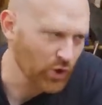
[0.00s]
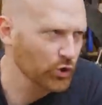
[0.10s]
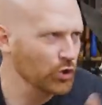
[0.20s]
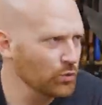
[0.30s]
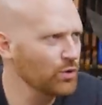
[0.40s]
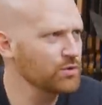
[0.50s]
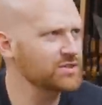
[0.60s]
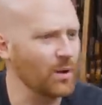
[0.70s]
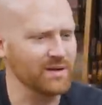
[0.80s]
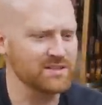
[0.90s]
Guru
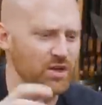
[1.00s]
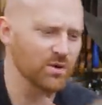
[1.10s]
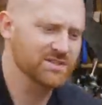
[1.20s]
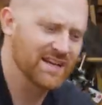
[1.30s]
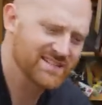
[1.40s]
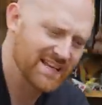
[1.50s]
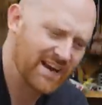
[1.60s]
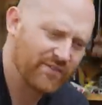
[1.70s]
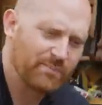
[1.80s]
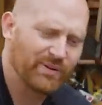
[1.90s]
so-and-so says that
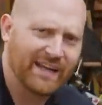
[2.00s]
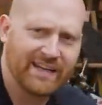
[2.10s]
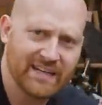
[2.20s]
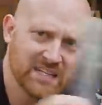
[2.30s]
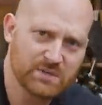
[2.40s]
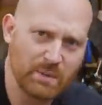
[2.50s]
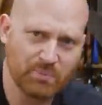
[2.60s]
every plane needs to be